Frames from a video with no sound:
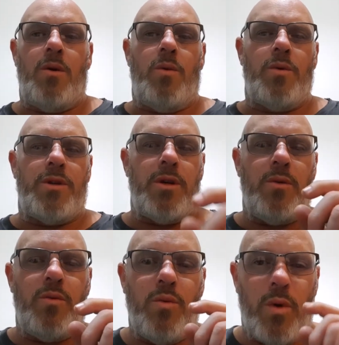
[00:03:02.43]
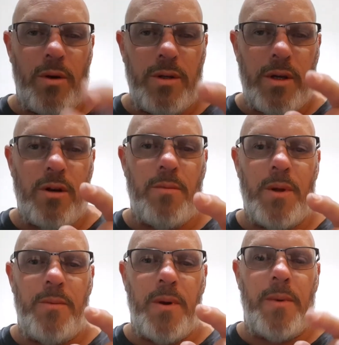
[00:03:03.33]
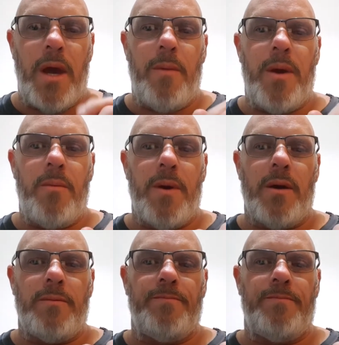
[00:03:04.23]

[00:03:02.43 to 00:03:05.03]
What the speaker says: which he won't terribly be happy about.